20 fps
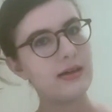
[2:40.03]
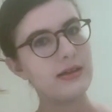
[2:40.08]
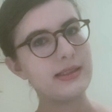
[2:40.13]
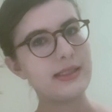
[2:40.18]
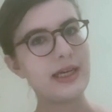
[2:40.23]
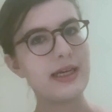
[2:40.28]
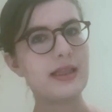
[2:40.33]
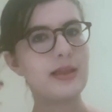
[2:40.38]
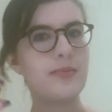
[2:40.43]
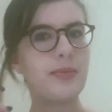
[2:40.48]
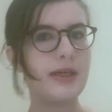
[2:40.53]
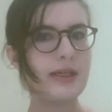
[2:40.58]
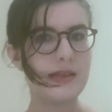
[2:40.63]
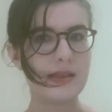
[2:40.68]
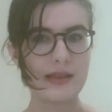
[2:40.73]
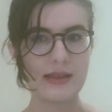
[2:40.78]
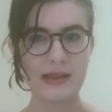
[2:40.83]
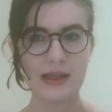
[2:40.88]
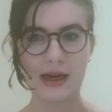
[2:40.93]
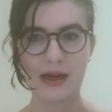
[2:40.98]
take the
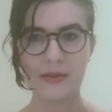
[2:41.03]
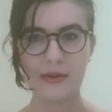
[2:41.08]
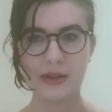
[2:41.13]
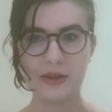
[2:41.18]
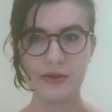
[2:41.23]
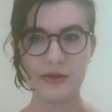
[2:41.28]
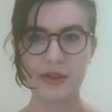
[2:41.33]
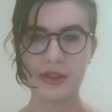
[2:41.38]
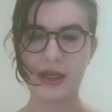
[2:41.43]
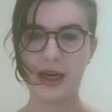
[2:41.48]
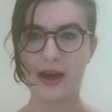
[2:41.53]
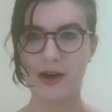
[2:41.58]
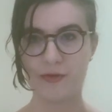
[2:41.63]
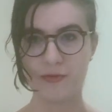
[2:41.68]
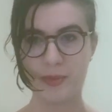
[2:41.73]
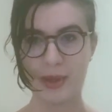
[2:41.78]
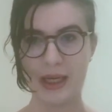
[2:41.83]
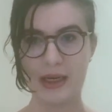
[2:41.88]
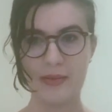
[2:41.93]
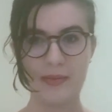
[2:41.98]
pieces that I would usually
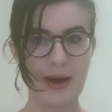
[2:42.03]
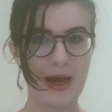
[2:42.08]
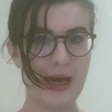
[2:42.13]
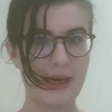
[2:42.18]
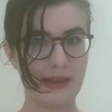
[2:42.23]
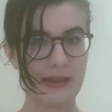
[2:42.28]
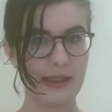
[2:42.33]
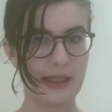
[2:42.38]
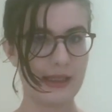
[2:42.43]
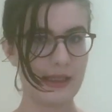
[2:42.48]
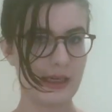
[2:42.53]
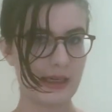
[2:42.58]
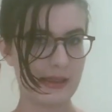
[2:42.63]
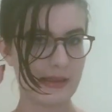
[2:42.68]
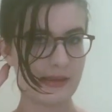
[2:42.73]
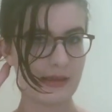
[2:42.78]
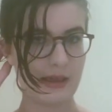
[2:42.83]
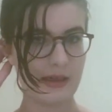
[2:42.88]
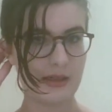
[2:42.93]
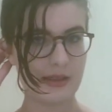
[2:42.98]
have pinned back like
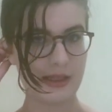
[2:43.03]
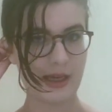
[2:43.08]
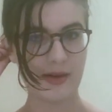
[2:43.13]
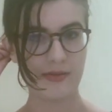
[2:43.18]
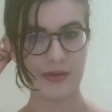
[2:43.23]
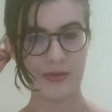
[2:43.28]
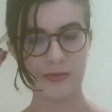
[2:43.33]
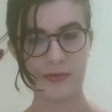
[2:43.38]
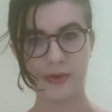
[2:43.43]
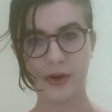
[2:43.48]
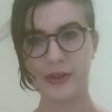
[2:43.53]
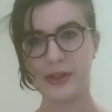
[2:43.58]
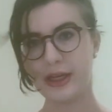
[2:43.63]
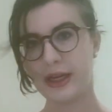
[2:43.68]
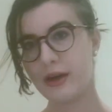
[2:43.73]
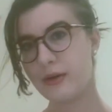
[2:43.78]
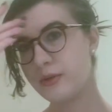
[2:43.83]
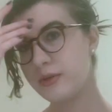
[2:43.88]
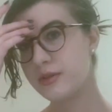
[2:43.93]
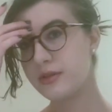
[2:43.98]
this and just have them falling
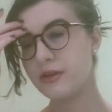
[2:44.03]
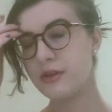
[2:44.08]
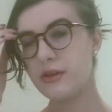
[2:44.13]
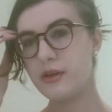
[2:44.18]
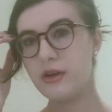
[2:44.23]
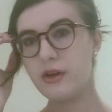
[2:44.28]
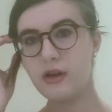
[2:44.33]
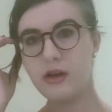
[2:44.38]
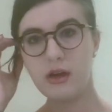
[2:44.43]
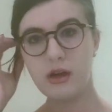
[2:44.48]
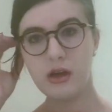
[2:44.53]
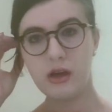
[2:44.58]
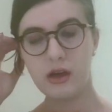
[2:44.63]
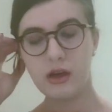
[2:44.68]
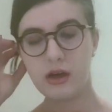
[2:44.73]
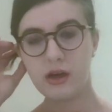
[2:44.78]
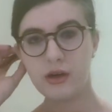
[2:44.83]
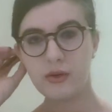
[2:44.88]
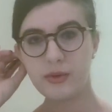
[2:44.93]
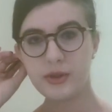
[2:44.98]
out,
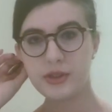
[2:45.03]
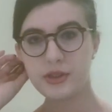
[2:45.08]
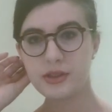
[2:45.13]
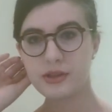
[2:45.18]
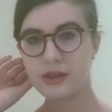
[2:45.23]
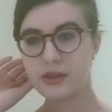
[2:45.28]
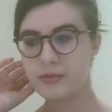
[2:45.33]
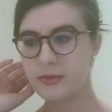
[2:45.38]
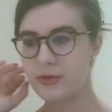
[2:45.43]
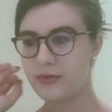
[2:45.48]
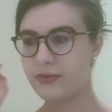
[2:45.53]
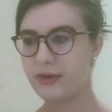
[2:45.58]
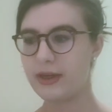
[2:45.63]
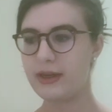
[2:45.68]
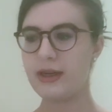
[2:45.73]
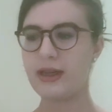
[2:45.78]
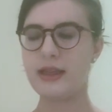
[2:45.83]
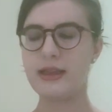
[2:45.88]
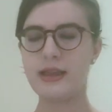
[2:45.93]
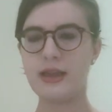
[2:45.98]
which is gonna be fun.
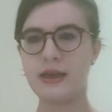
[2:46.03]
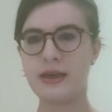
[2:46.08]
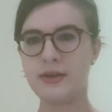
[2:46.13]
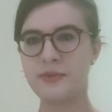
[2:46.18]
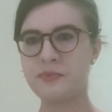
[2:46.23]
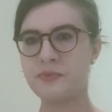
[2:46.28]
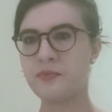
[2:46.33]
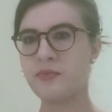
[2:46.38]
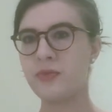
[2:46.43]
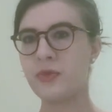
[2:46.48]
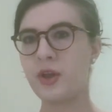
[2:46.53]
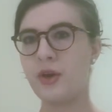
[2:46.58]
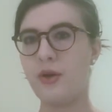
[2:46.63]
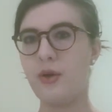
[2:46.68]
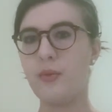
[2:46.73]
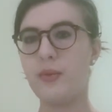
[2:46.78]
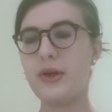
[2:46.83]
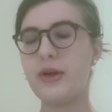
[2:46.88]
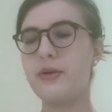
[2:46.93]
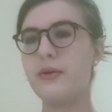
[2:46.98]
And then
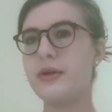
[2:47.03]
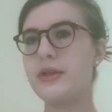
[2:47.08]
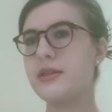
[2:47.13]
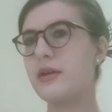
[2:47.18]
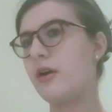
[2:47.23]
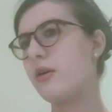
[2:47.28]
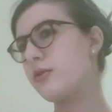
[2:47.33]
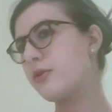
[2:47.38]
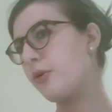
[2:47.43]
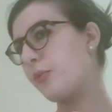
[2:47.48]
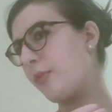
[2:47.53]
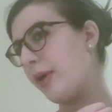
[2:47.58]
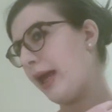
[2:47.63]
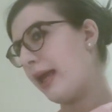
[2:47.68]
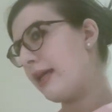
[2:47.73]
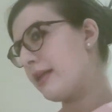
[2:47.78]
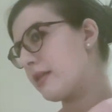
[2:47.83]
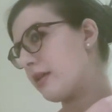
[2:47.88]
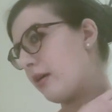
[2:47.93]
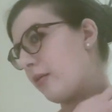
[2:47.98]
we are going to also
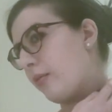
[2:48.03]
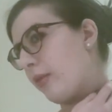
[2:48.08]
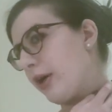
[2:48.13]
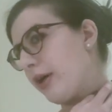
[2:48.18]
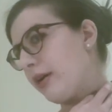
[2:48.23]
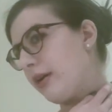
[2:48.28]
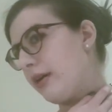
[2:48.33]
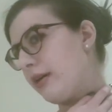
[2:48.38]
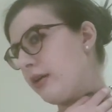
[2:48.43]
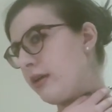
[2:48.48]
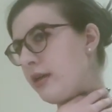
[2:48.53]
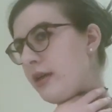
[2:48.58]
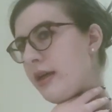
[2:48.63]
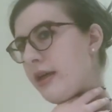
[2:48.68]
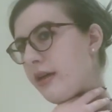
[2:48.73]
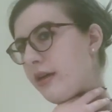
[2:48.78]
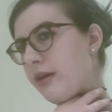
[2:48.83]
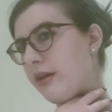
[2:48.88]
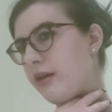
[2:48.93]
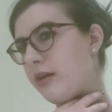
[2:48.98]
paint a mark on her
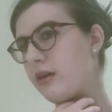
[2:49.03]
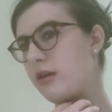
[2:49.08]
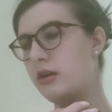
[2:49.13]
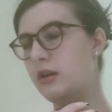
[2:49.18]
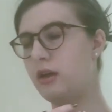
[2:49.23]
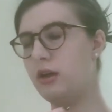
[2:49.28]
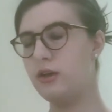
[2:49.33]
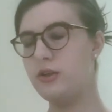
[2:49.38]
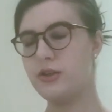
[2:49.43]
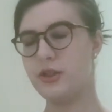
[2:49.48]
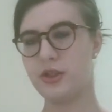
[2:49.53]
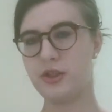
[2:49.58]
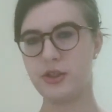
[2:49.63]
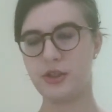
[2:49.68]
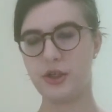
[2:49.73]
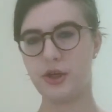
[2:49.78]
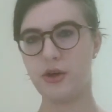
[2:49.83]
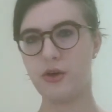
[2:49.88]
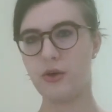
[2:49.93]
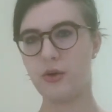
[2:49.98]
neck to
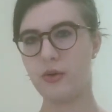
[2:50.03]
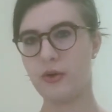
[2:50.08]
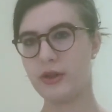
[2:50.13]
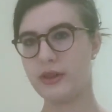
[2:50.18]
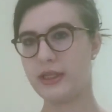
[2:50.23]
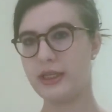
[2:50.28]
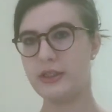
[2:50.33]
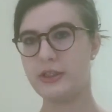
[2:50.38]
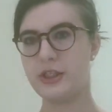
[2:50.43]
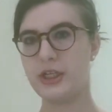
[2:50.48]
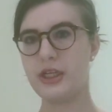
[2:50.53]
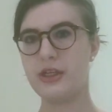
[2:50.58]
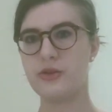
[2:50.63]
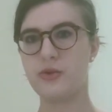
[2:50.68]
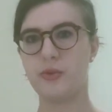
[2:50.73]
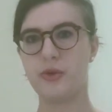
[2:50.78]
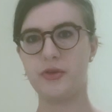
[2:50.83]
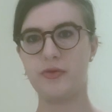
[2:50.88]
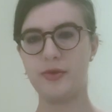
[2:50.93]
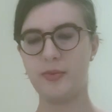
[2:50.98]
show that she is
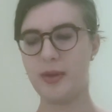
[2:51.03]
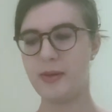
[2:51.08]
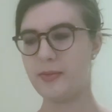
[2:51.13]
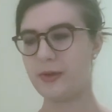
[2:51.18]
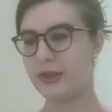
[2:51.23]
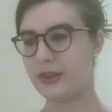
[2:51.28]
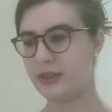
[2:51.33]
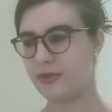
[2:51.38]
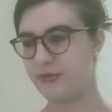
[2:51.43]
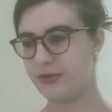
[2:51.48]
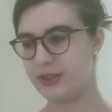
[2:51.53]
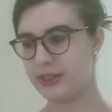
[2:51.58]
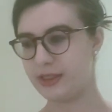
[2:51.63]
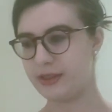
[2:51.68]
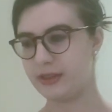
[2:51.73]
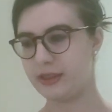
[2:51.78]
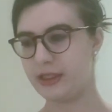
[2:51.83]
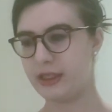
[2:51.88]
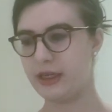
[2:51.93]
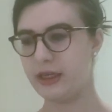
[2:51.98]
one of the people in the
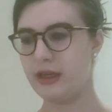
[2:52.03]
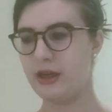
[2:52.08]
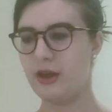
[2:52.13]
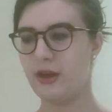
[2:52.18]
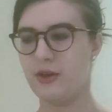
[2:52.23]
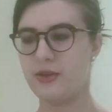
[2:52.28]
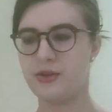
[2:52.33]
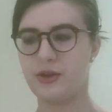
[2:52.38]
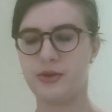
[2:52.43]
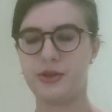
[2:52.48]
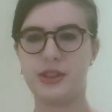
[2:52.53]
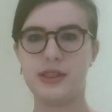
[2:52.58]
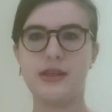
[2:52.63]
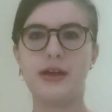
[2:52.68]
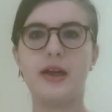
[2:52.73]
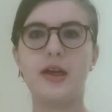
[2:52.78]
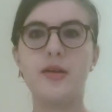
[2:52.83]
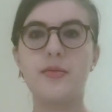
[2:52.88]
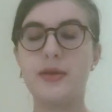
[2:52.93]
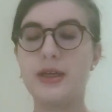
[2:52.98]
facility. So she's
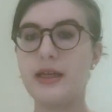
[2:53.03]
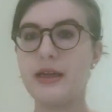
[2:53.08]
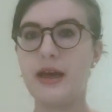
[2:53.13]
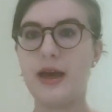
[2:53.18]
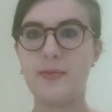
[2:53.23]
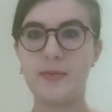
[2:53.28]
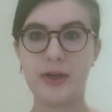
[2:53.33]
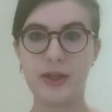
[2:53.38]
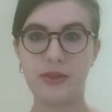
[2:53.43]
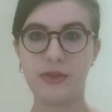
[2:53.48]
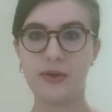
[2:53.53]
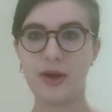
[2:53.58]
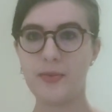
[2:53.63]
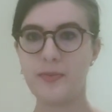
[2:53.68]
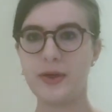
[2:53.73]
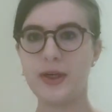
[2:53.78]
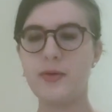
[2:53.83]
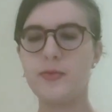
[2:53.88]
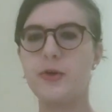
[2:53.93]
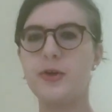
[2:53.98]
not gonna be Eminent
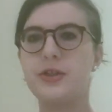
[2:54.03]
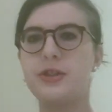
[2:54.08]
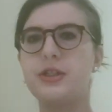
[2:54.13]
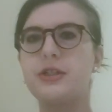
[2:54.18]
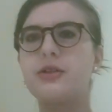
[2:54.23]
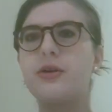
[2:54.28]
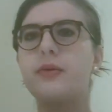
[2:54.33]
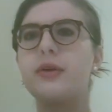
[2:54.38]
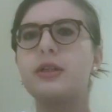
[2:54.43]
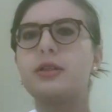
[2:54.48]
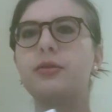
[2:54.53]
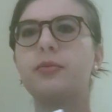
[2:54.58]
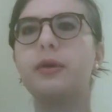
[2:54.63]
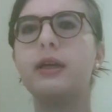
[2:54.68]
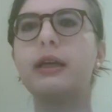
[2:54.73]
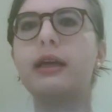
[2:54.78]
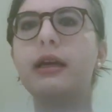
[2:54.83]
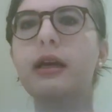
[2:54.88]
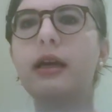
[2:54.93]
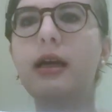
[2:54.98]
Thropp anymore, she's going to
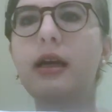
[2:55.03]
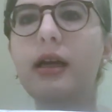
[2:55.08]
be